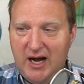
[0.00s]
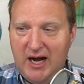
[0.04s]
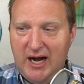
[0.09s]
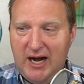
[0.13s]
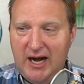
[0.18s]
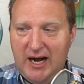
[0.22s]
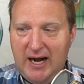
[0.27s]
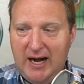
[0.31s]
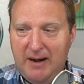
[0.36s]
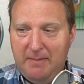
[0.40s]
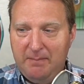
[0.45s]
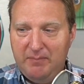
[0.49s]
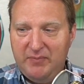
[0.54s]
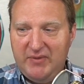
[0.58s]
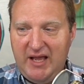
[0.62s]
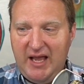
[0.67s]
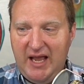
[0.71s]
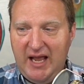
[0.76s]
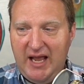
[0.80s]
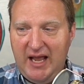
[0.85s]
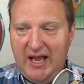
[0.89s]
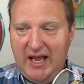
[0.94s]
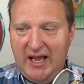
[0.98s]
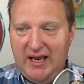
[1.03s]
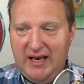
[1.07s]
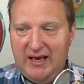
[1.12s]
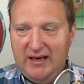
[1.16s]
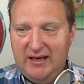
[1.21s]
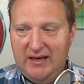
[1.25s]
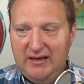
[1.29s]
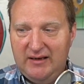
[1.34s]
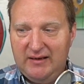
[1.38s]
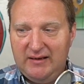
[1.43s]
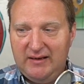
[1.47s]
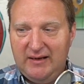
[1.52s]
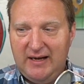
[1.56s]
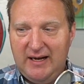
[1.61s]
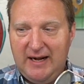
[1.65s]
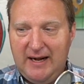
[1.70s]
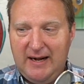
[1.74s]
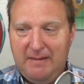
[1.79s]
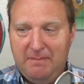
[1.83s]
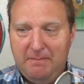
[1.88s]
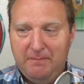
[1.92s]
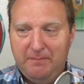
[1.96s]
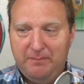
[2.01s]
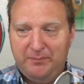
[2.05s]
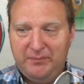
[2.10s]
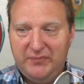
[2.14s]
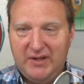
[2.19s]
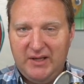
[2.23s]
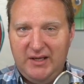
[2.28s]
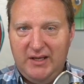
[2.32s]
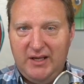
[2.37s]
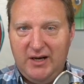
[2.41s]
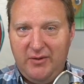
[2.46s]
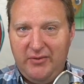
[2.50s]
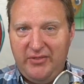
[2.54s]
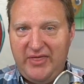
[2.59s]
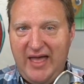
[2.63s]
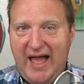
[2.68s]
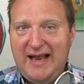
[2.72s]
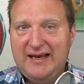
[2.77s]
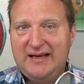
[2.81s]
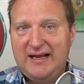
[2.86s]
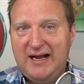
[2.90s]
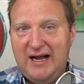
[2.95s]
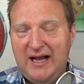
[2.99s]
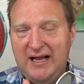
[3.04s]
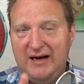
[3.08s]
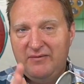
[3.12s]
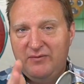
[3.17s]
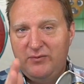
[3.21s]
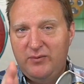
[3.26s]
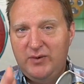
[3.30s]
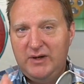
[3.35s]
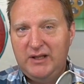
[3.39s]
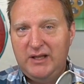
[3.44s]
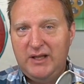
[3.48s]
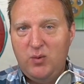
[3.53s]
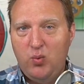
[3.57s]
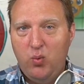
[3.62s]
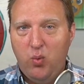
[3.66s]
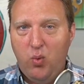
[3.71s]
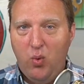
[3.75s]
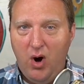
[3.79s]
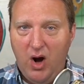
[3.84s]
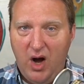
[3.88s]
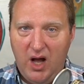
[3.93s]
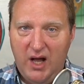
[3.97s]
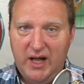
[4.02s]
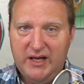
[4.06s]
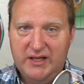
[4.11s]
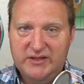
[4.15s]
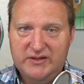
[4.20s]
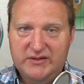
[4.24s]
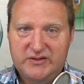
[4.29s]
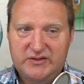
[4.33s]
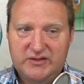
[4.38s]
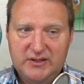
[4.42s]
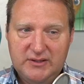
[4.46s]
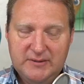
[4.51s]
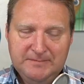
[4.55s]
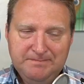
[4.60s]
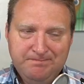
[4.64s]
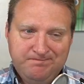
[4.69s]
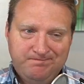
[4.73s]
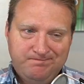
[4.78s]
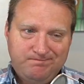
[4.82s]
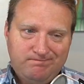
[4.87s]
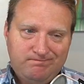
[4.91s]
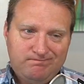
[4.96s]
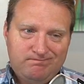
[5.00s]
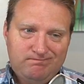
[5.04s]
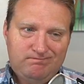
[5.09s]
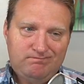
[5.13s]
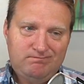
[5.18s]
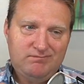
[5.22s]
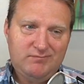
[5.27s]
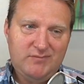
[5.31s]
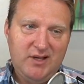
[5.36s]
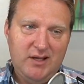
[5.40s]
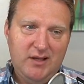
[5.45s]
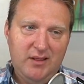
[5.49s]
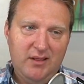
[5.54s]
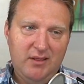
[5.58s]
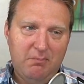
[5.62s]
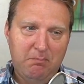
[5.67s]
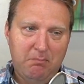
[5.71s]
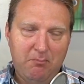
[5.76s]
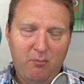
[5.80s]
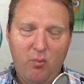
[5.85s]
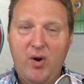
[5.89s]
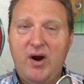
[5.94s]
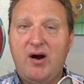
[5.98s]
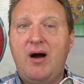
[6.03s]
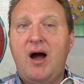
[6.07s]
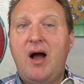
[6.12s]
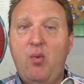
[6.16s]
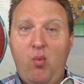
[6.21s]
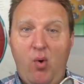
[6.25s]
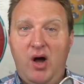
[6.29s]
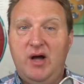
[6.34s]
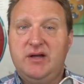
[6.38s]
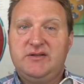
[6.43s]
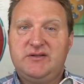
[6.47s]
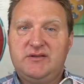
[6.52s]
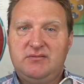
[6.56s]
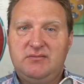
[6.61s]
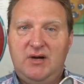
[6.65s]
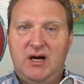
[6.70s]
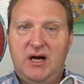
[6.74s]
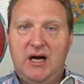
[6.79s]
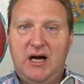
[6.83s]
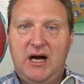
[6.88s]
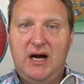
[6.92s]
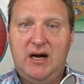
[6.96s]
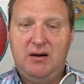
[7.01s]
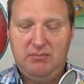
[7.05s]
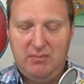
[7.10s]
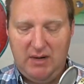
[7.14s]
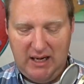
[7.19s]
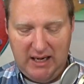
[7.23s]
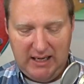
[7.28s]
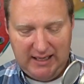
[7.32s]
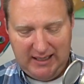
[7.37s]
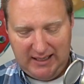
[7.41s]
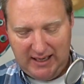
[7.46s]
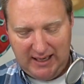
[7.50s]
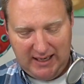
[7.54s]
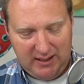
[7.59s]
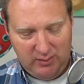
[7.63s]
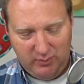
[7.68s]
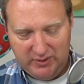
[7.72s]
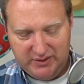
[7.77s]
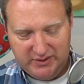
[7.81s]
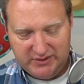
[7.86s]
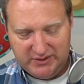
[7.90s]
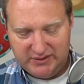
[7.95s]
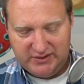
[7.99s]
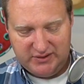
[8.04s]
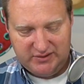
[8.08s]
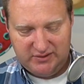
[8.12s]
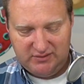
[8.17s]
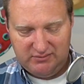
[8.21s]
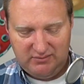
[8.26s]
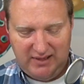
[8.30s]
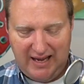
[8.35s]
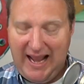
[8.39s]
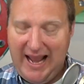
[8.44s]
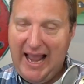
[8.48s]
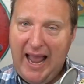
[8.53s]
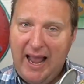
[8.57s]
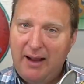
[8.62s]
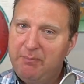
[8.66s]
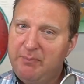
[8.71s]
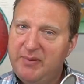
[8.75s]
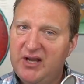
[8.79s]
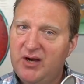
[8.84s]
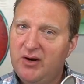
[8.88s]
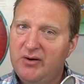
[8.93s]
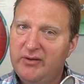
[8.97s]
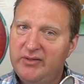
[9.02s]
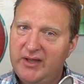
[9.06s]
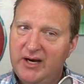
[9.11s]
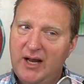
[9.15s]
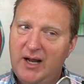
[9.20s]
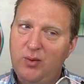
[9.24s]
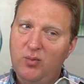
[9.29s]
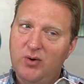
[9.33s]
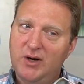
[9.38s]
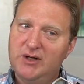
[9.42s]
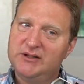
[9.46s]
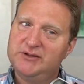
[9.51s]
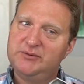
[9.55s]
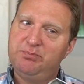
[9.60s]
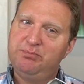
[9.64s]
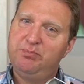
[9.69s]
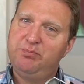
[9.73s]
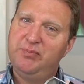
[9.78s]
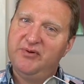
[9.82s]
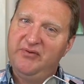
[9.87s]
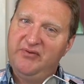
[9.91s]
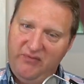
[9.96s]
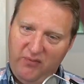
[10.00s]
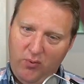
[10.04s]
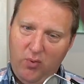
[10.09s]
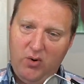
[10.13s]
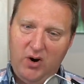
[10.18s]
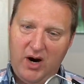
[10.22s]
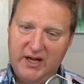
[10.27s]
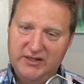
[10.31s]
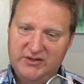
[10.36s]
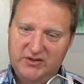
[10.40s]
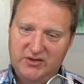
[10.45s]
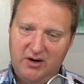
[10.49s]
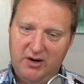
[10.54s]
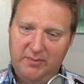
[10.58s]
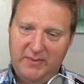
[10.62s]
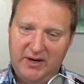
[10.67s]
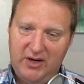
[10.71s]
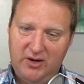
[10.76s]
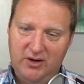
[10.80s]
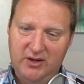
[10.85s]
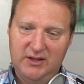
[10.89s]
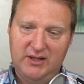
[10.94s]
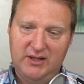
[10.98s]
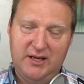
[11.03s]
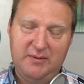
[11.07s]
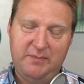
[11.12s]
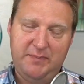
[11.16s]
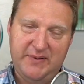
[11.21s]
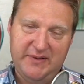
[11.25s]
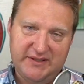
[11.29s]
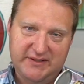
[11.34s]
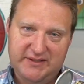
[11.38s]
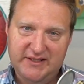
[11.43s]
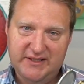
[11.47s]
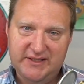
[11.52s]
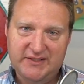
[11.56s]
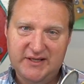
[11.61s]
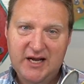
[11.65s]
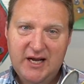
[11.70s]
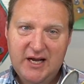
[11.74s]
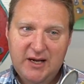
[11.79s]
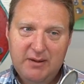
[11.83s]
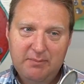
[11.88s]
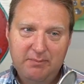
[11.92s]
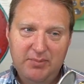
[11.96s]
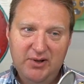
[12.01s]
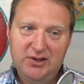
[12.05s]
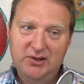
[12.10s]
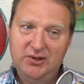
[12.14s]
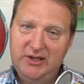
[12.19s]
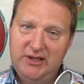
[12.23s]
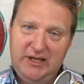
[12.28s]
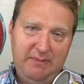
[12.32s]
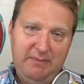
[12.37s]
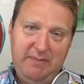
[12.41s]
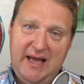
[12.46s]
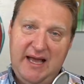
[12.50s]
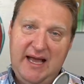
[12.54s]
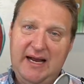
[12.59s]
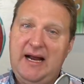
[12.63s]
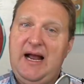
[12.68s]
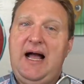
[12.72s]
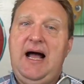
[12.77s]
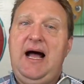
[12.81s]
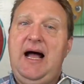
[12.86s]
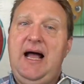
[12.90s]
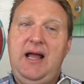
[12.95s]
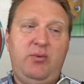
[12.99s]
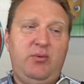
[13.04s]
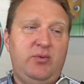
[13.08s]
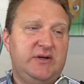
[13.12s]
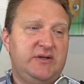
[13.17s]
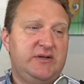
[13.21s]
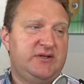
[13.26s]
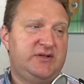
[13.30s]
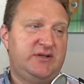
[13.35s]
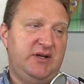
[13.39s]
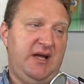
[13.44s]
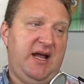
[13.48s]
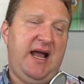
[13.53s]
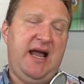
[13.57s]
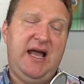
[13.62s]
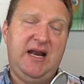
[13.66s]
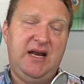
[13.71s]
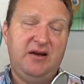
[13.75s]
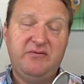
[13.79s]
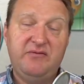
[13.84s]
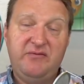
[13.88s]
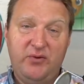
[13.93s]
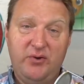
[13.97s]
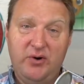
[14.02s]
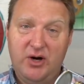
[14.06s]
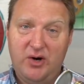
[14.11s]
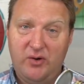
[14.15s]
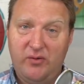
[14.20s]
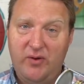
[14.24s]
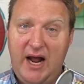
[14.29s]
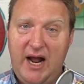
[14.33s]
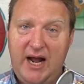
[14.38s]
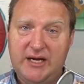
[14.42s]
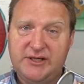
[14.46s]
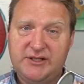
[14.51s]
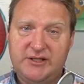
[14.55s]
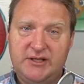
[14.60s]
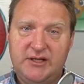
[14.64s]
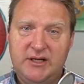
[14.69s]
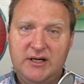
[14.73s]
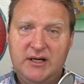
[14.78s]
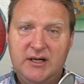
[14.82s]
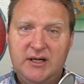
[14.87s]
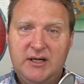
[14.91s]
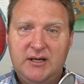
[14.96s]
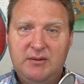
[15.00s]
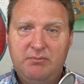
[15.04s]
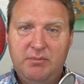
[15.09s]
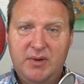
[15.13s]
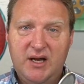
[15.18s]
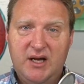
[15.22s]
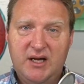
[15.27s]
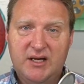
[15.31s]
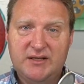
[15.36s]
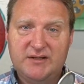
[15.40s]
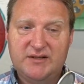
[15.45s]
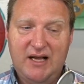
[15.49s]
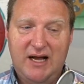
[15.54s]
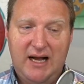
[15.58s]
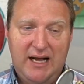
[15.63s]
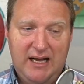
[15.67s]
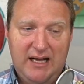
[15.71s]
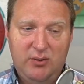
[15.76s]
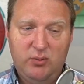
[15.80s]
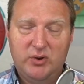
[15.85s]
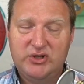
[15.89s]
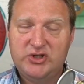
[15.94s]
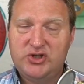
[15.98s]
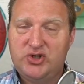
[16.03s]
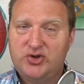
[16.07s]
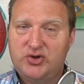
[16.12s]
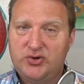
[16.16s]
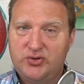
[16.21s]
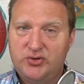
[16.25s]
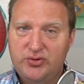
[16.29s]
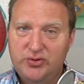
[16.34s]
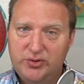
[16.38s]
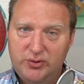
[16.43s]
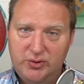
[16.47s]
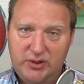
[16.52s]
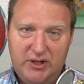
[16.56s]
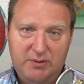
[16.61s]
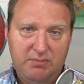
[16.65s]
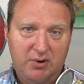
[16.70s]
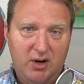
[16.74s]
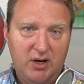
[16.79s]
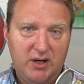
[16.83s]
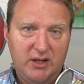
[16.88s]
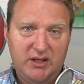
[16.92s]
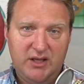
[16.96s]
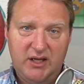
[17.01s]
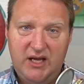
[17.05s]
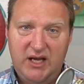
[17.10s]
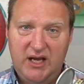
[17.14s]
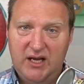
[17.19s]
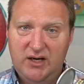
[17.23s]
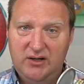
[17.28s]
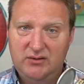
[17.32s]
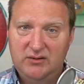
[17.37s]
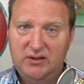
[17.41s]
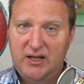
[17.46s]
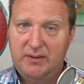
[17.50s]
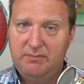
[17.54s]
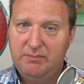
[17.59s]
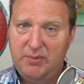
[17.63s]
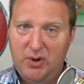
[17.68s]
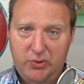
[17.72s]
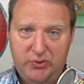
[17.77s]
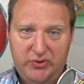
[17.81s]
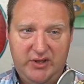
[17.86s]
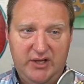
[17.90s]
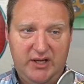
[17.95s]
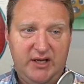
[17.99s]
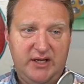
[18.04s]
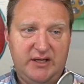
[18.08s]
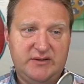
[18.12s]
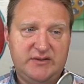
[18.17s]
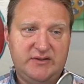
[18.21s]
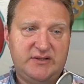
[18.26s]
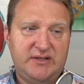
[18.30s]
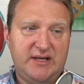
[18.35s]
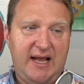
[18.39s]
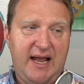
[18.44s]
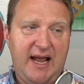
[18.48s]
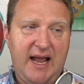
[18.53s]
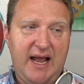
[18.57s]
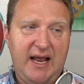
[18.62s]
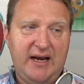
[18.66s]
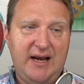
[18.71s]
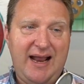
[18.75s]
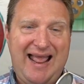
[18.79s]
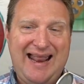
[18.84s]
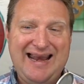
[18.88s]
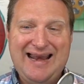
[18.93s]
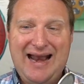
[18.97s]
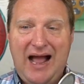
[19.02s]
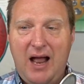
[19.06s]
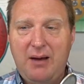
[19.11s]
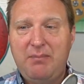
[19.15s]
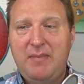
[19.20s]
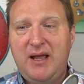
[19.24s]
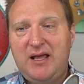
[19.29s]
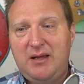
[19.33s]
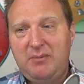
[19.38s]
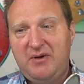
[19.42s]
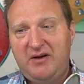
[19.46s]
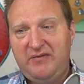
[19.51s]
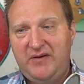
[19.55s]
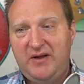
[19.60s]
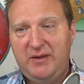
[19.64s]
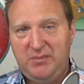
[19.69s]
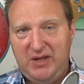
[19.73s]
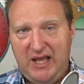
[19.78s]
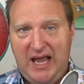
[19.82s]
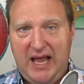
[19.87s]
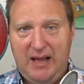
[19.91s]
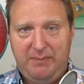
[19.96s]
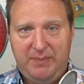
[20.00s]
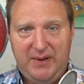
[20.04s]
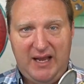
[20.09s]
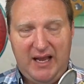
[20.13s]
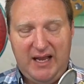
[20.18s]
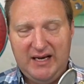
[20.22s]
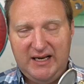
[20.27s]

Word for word: Um, and um, you know, that kind of really was where I was. Um, I, I, was happier than I was before I'd started my online business, but looking back, I was headed for a crash because I was truly burning the candle at both ends and and not making my family happy.